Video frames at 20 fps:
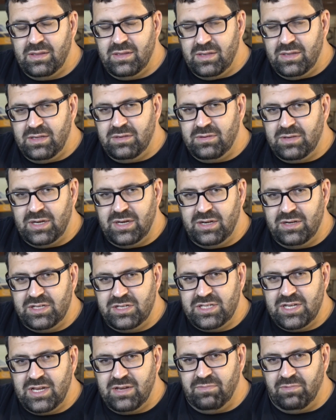you can
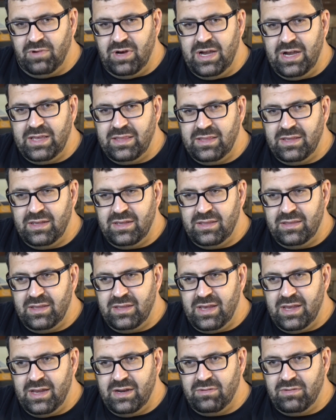understand why
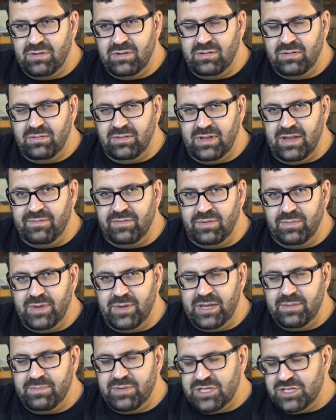the error level
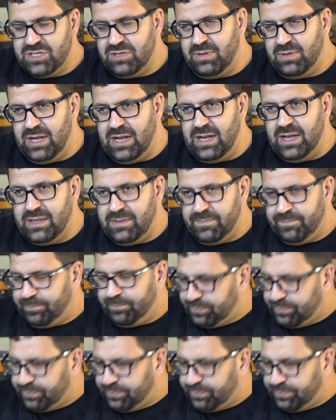might be so high.